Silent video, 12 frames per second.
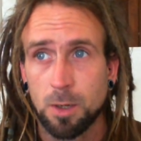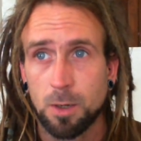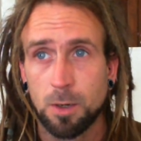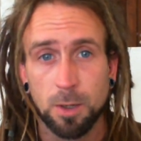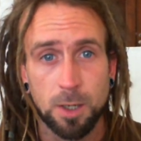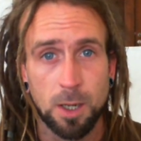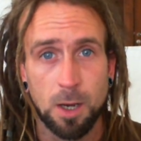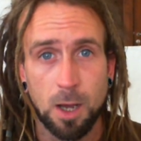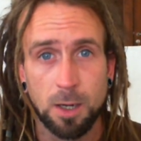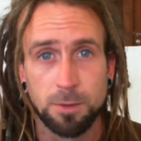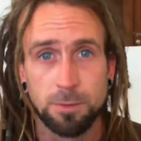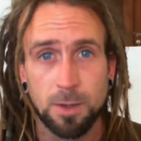look at
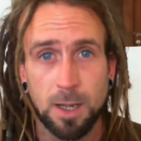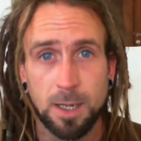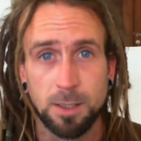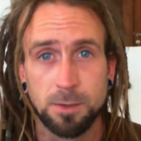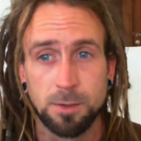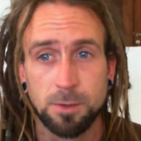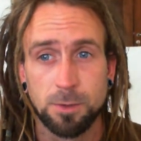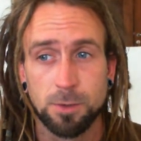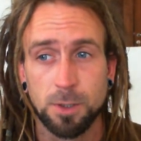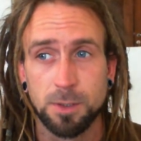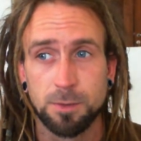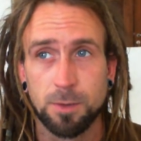life and
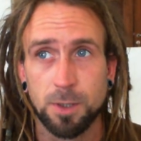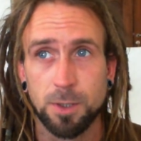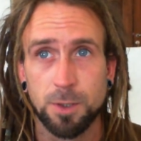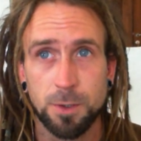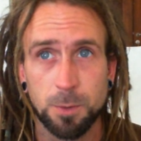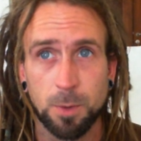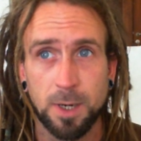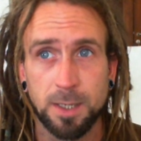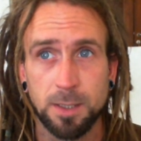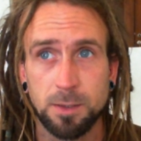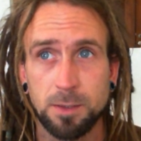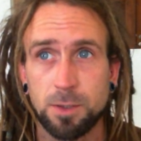trying to find a new
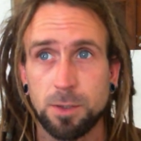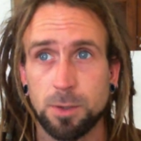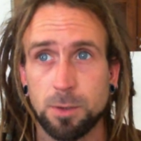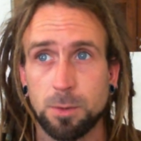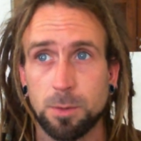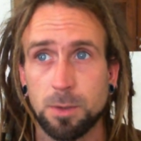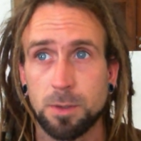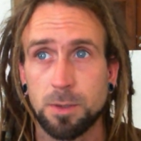way to